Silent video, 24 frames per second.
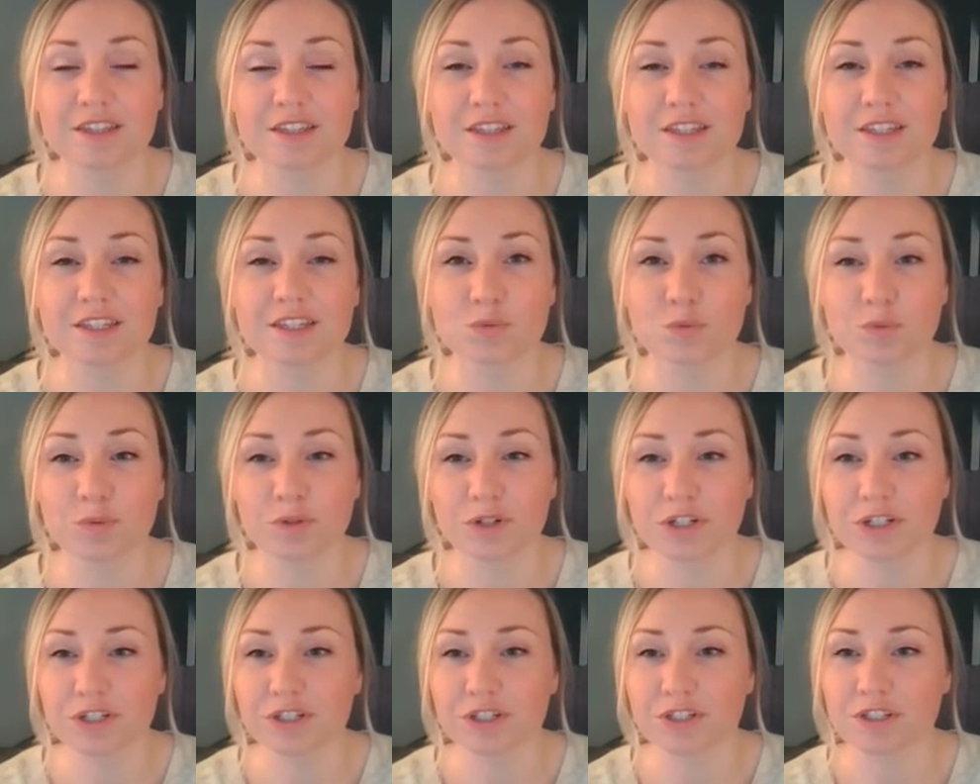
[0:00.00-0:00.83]
These
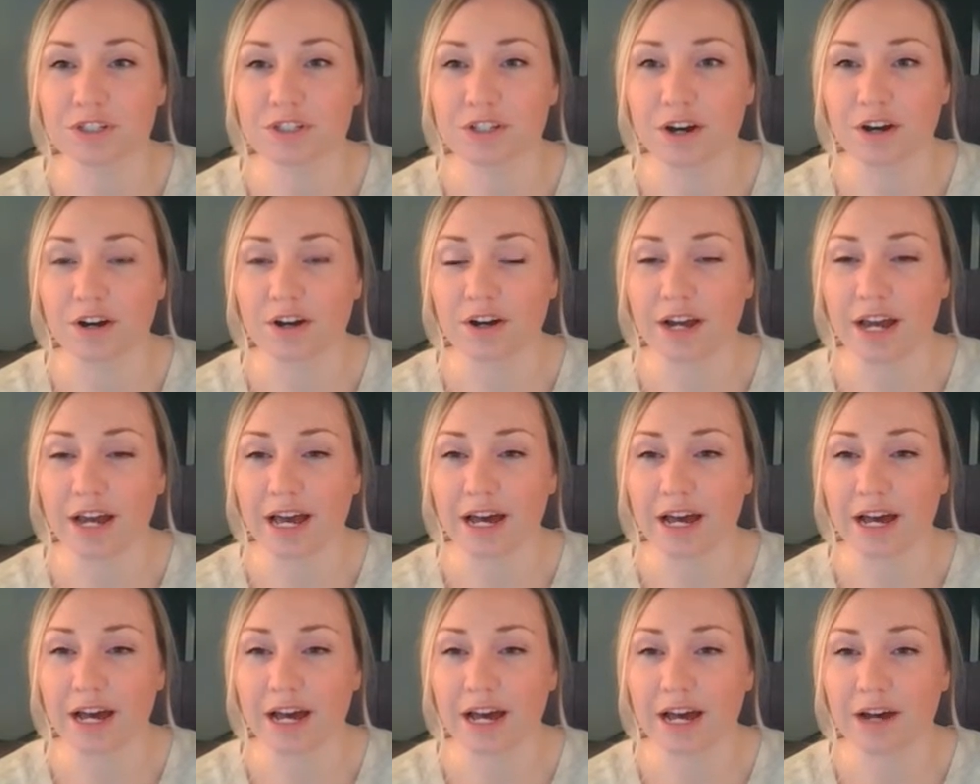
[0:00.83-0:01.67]
words are
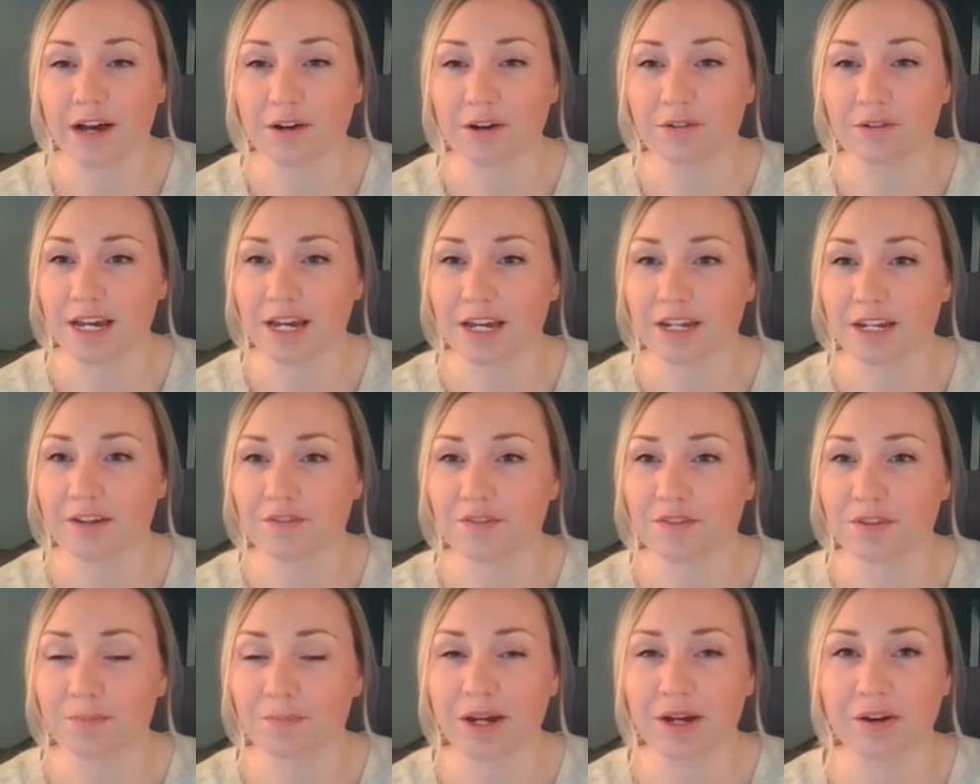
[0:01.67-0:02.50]
outside
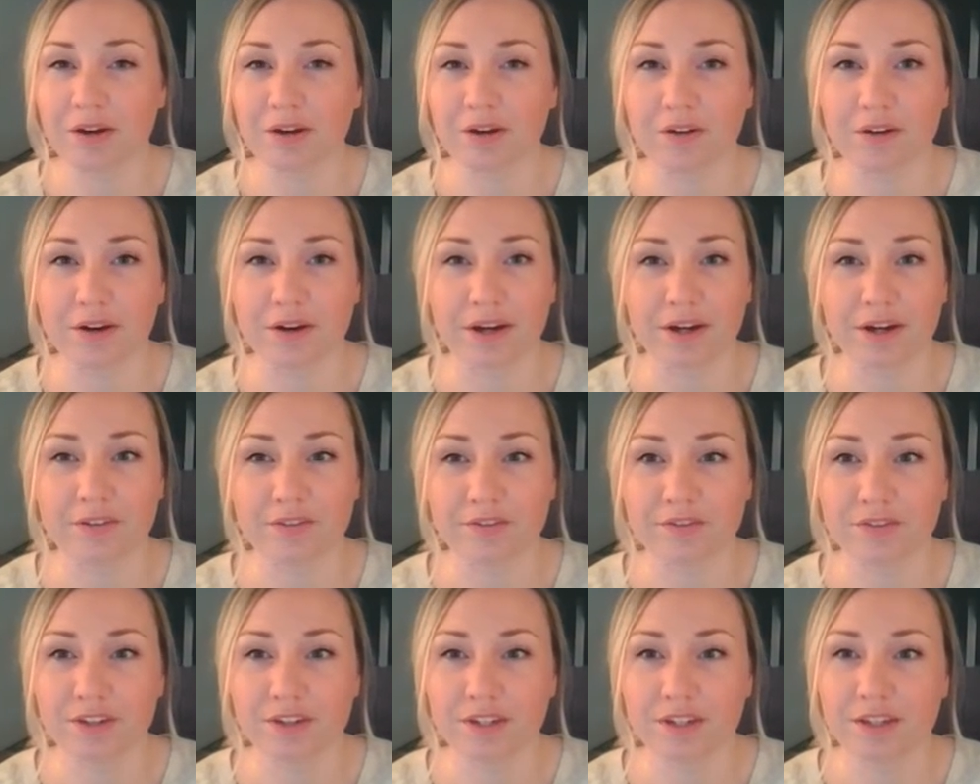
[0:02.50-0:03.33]
of the paragraph,
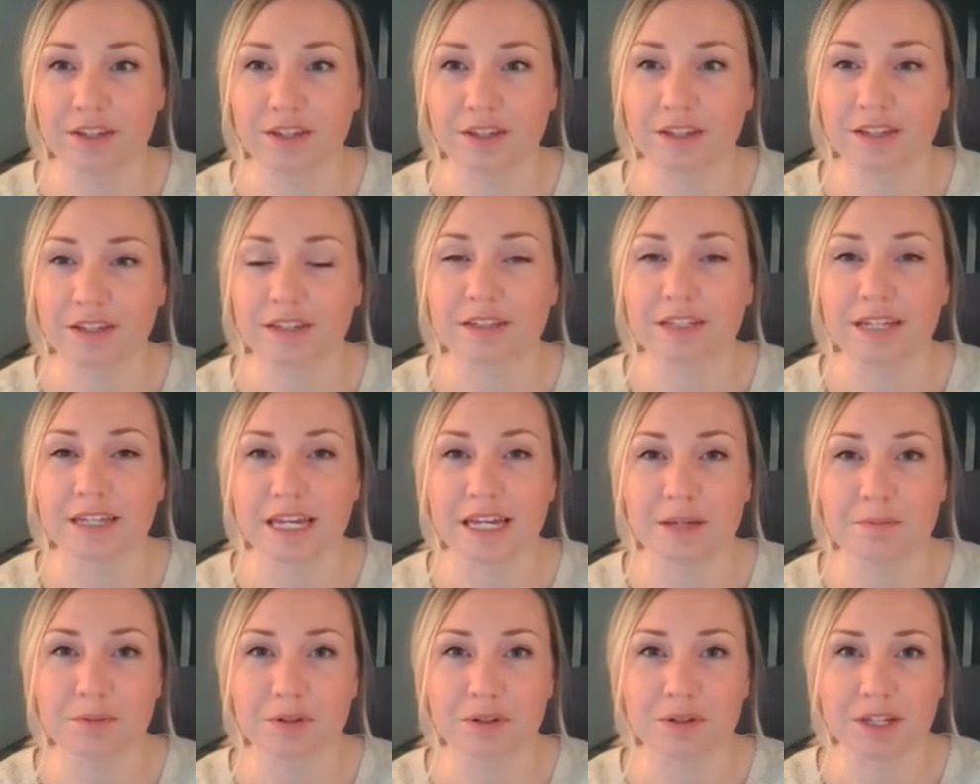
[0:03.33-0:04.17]

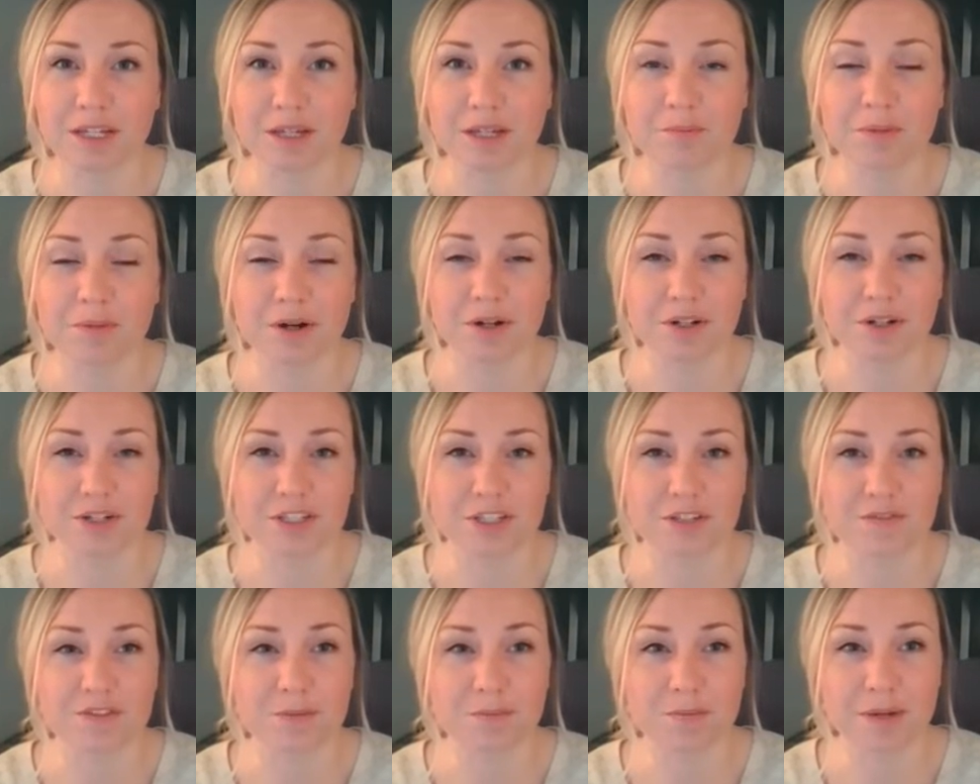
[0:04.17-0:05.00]
labeling parts
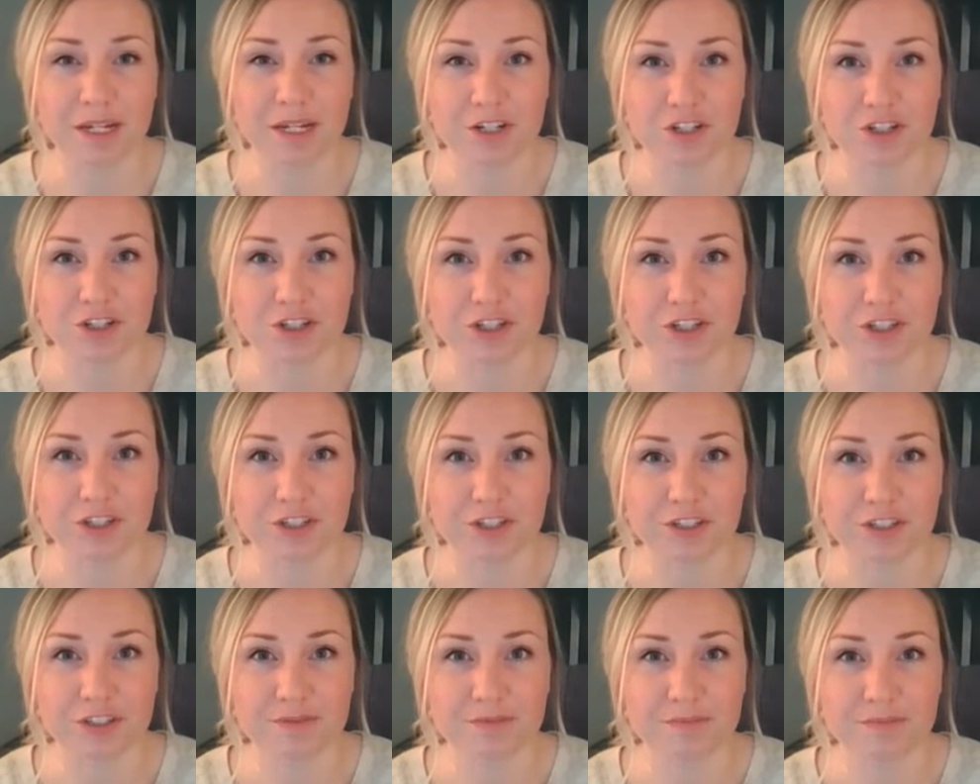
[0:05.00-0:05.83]
of the picture.
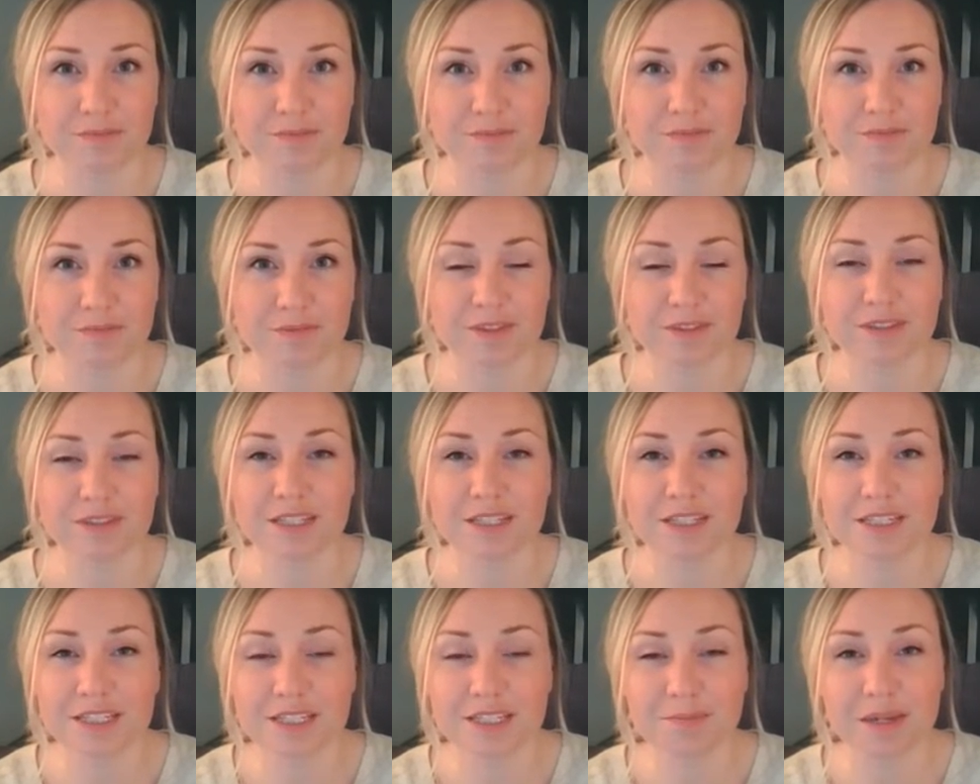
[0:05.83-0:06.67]

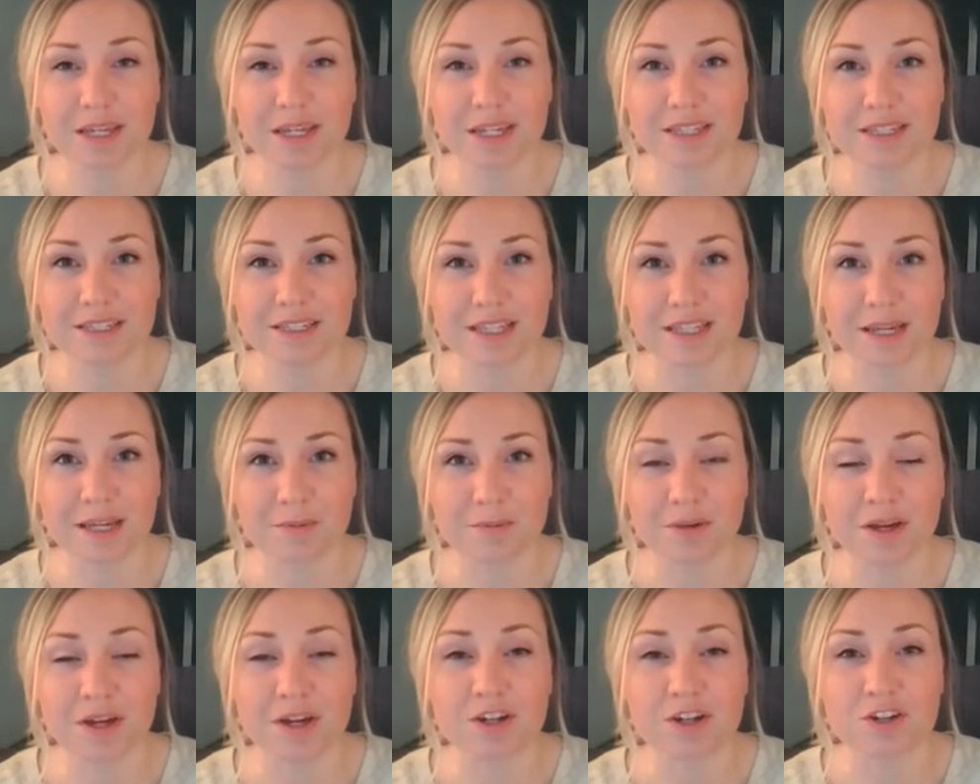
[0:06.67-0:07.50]
This makes
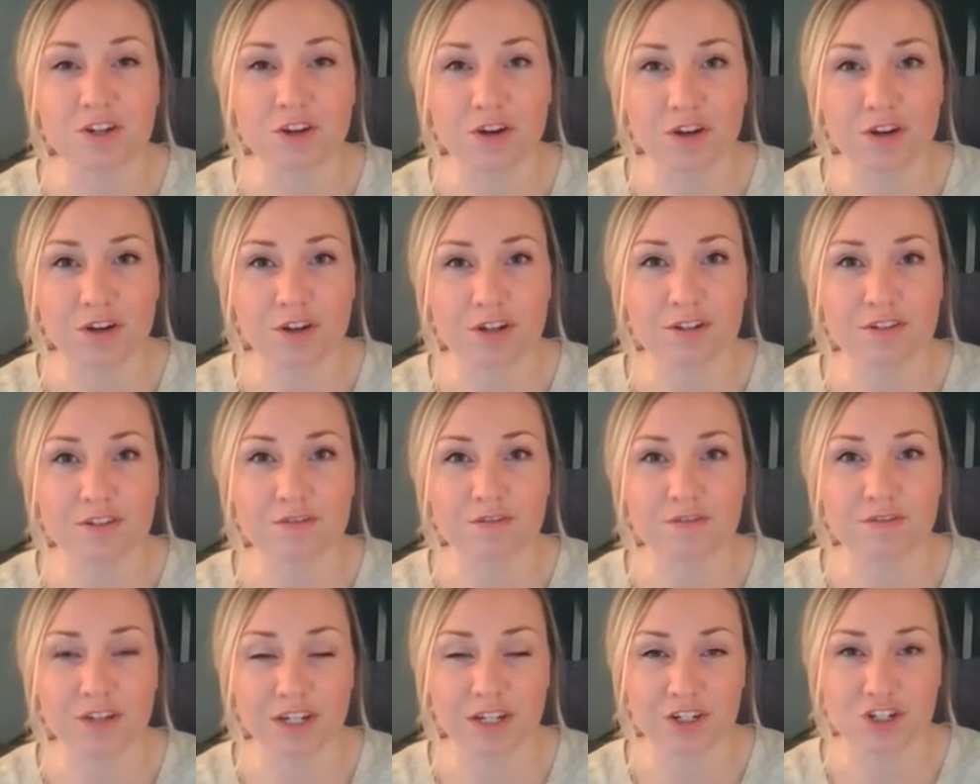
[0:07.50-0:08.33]
them a
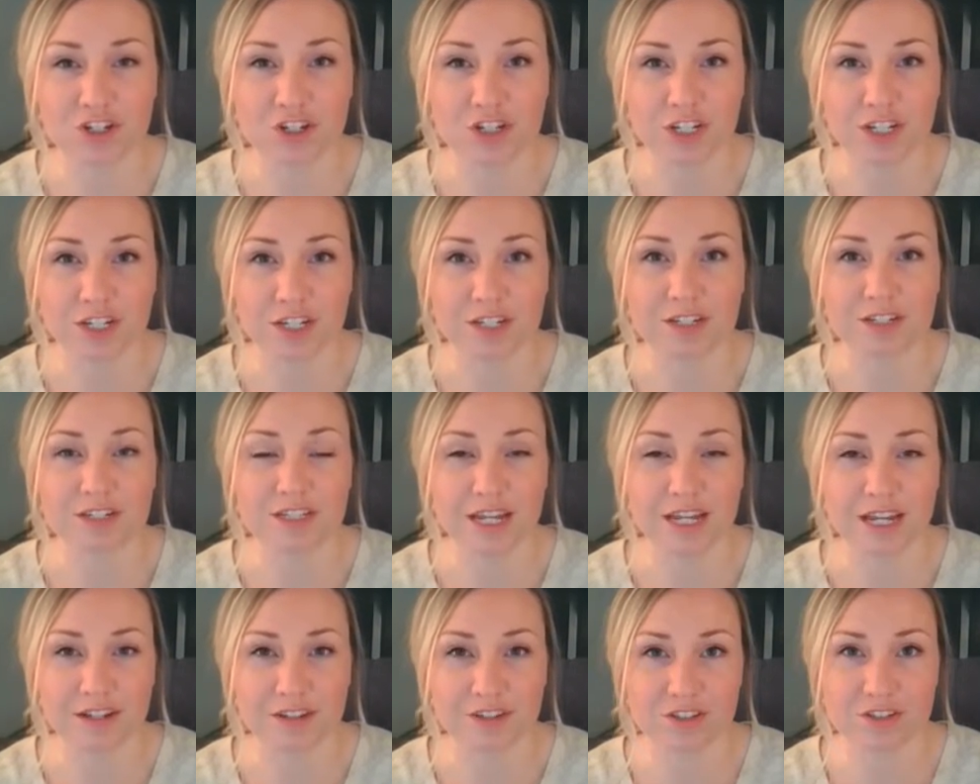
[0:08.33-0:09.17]
non-fiction
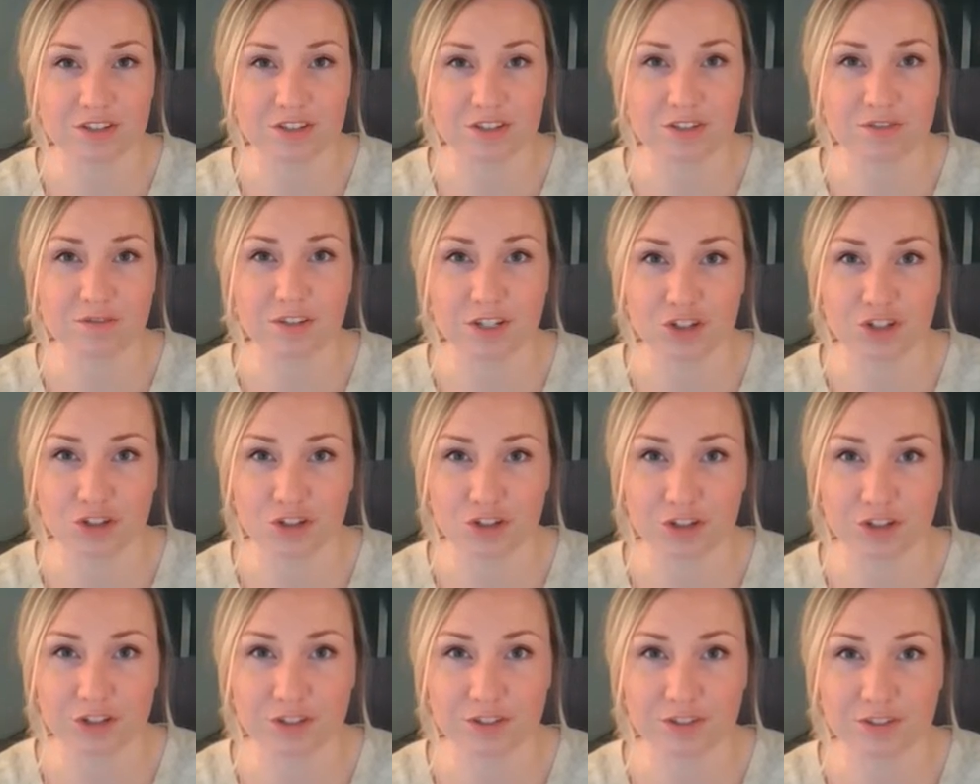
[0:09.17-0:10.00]
text
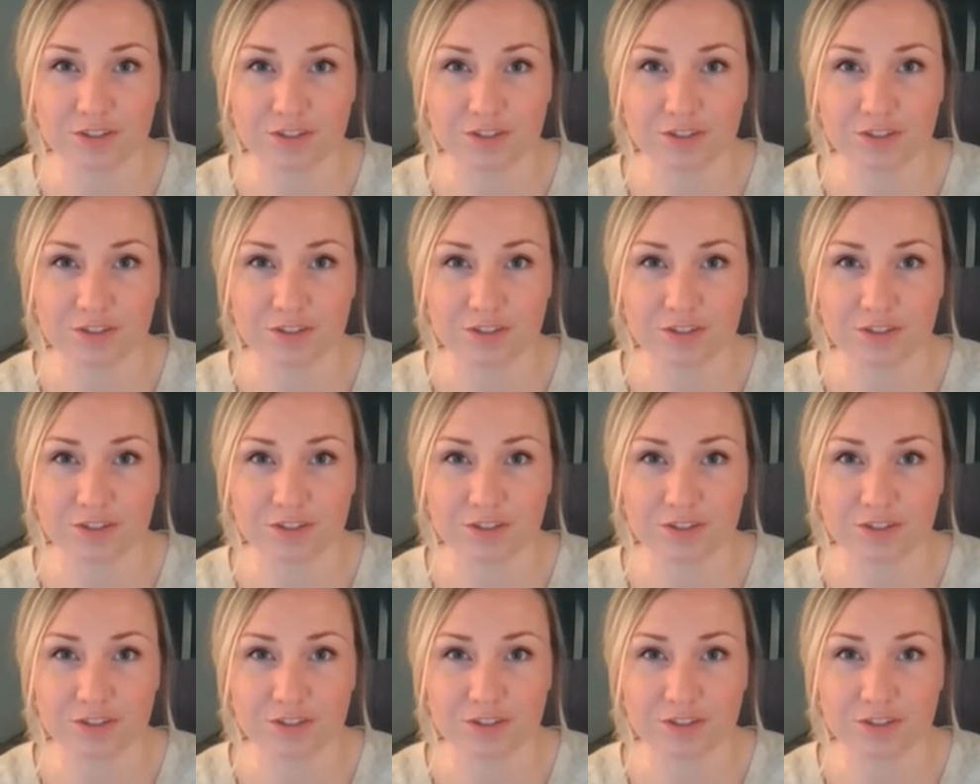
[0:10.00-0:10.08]
feature.